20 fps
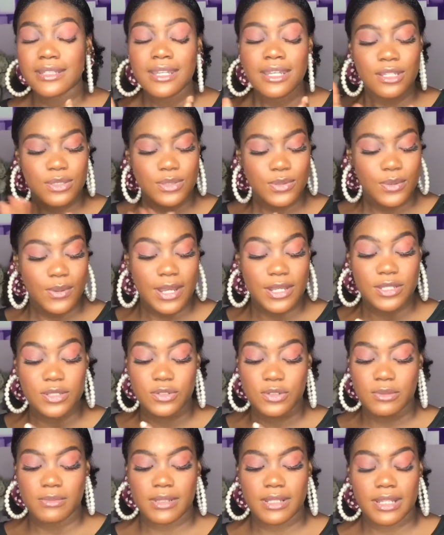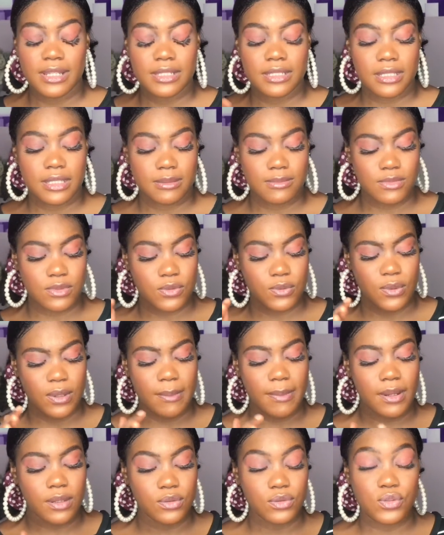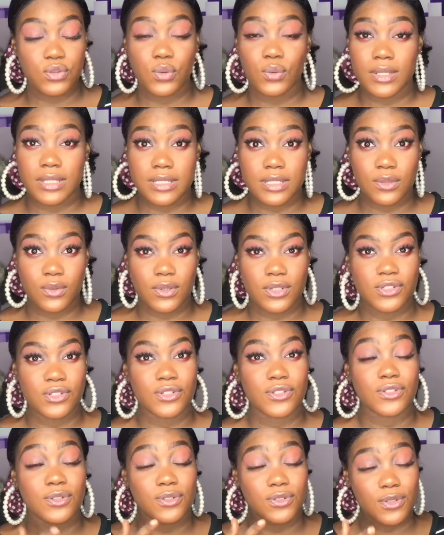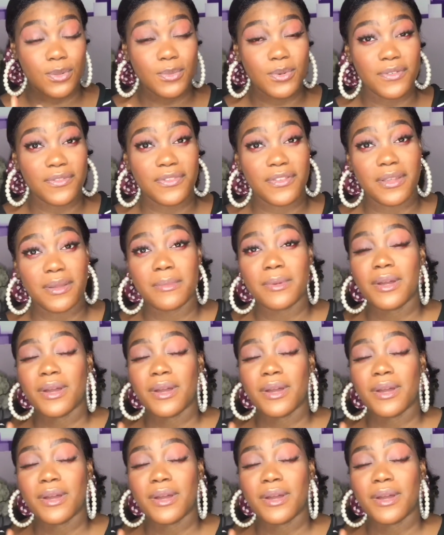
so I streamlined them to about 20 questions because some of them